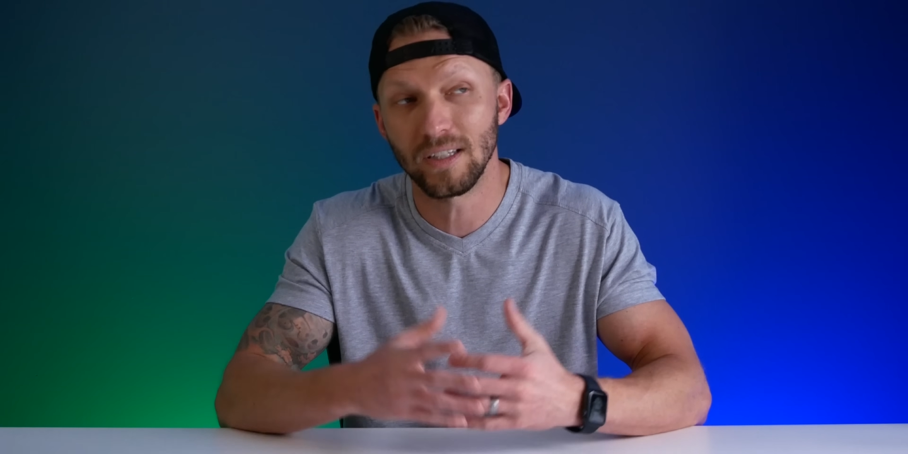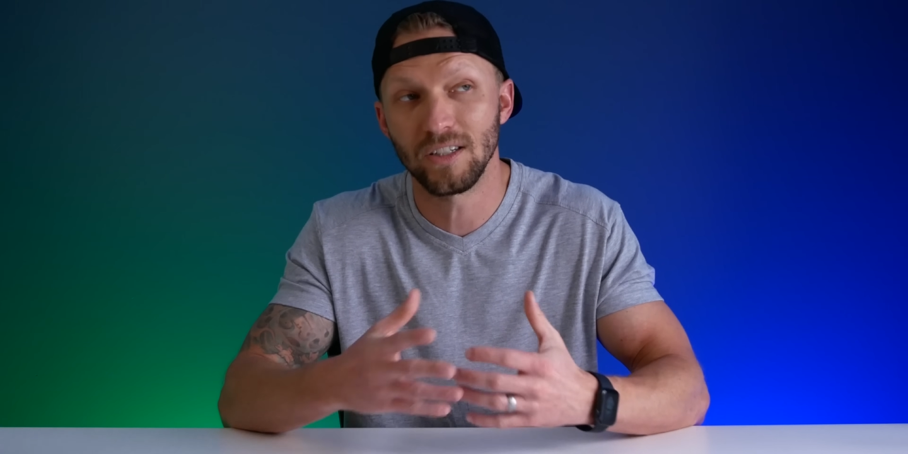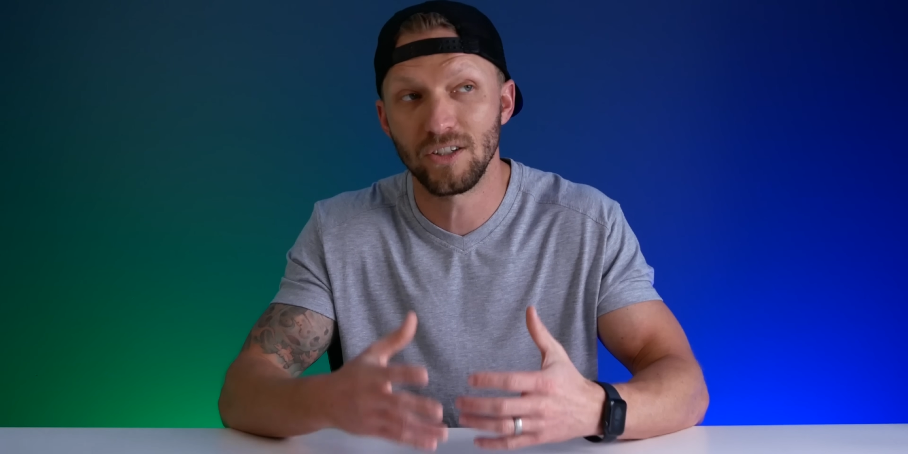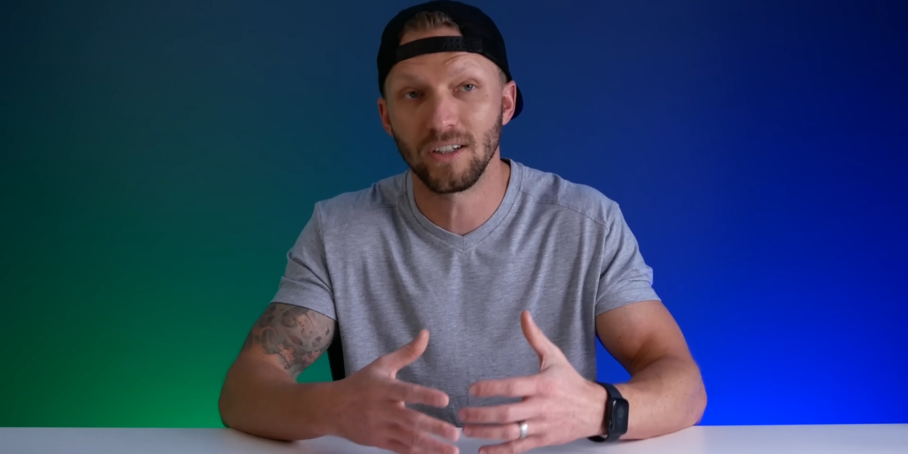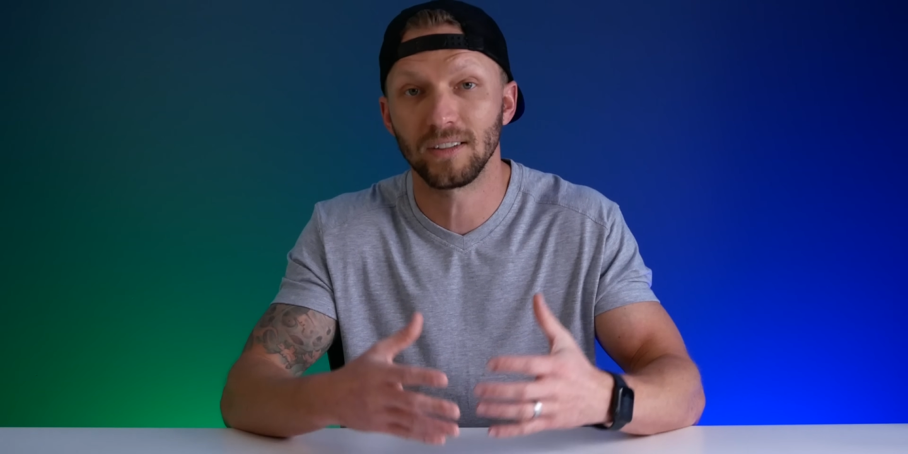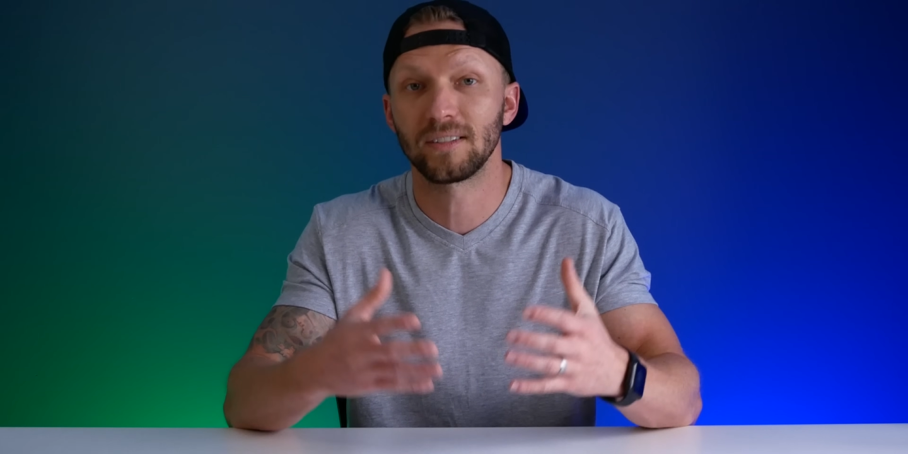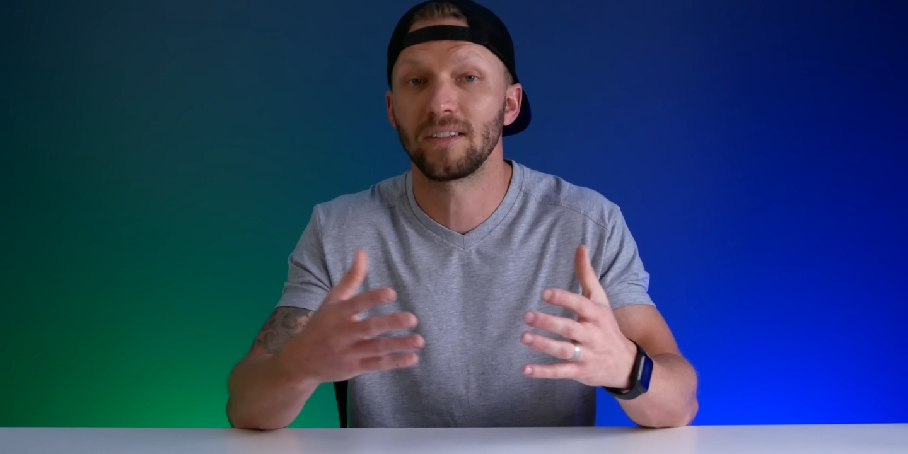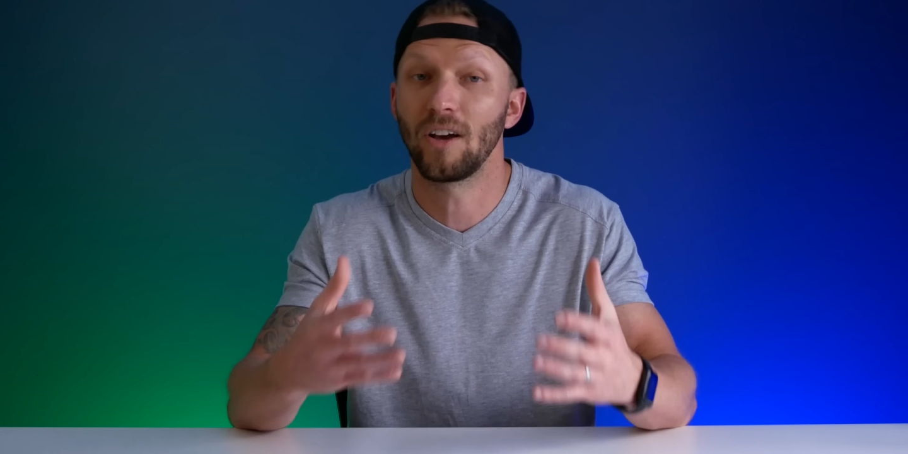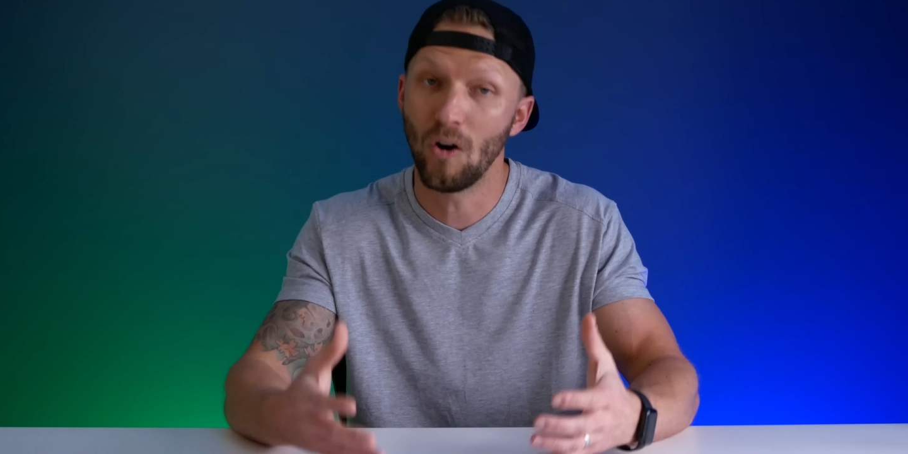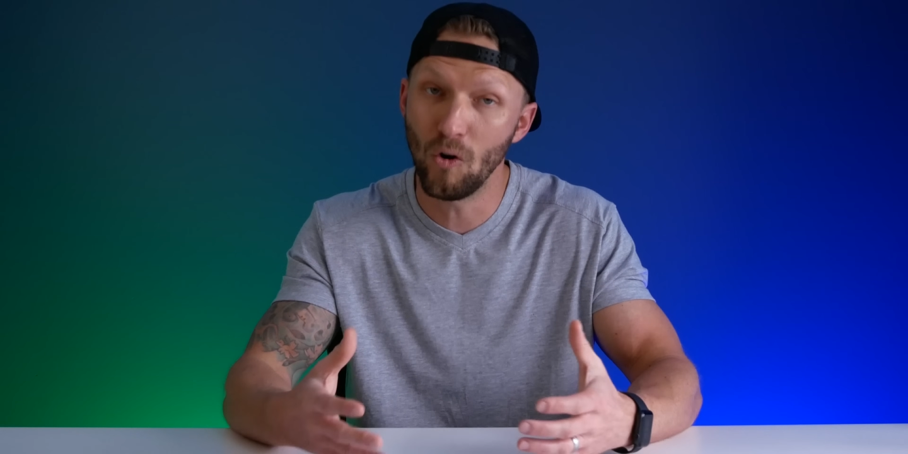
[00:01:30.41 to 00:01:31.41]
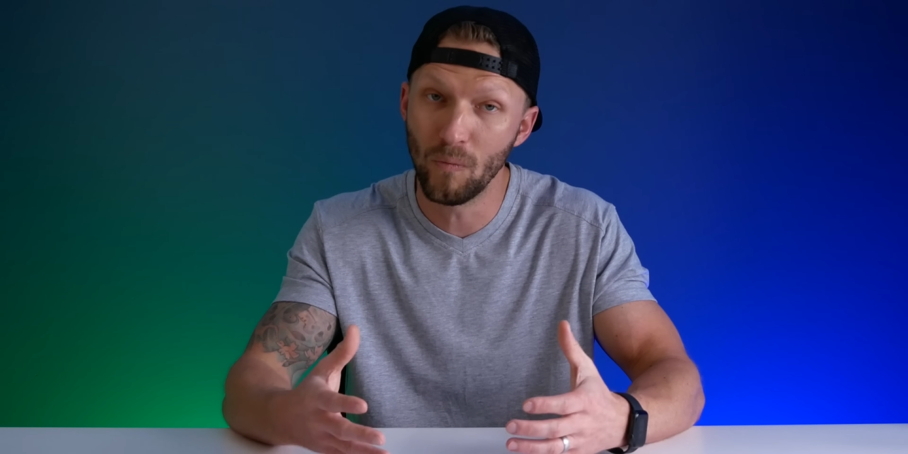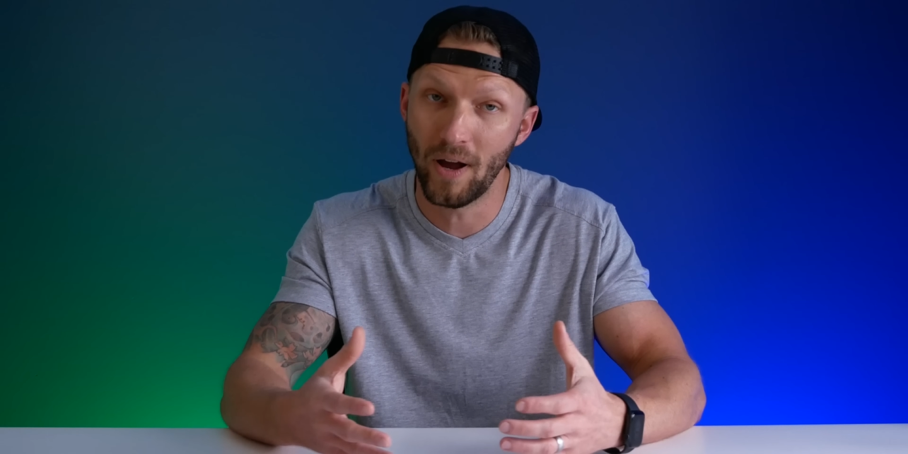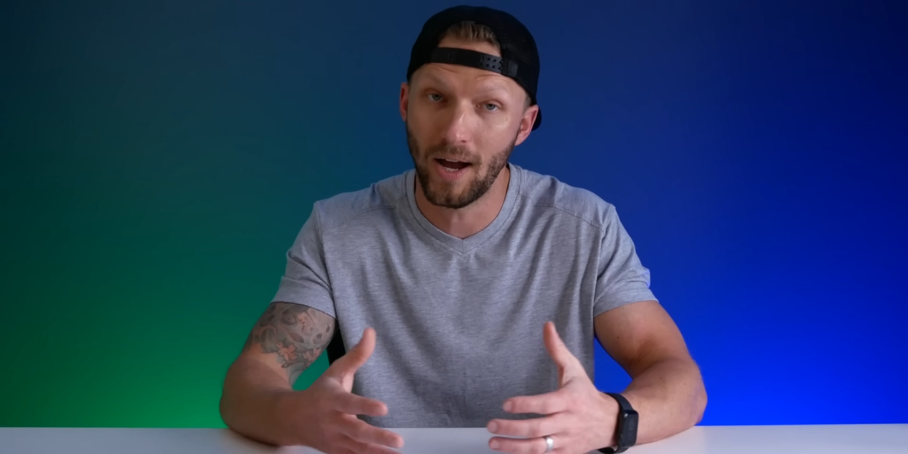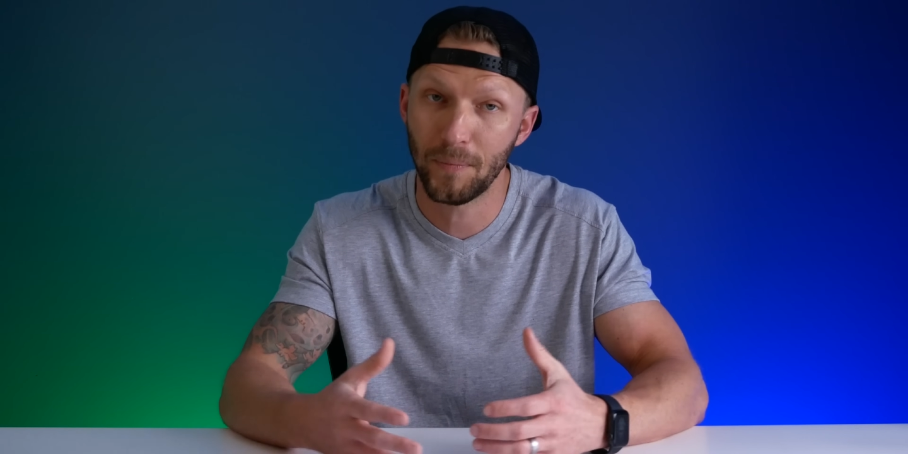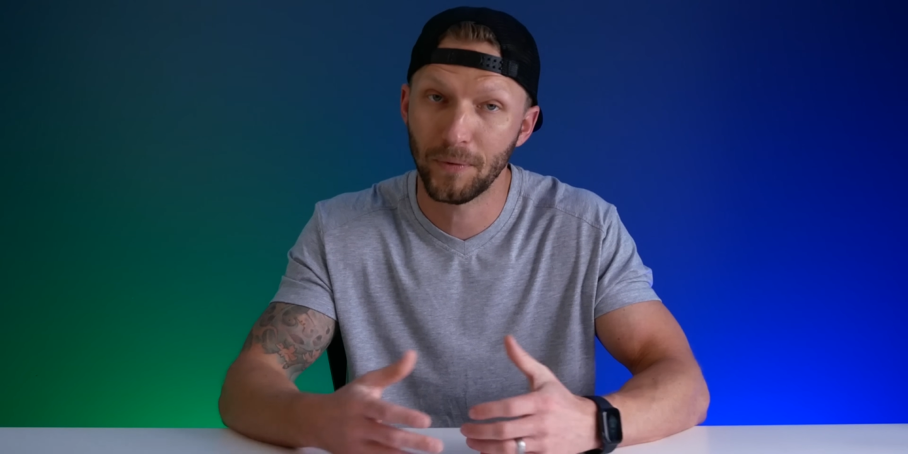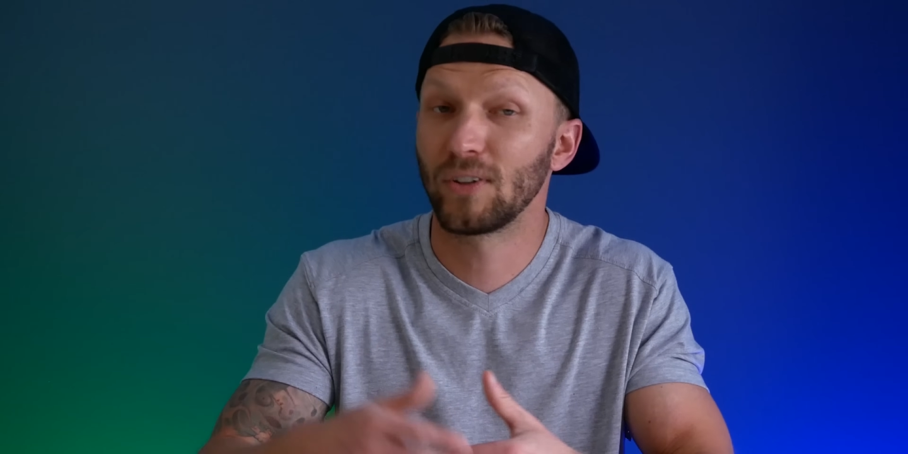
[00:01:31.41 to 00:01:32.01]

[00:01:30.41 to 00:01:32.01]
than just the Home app.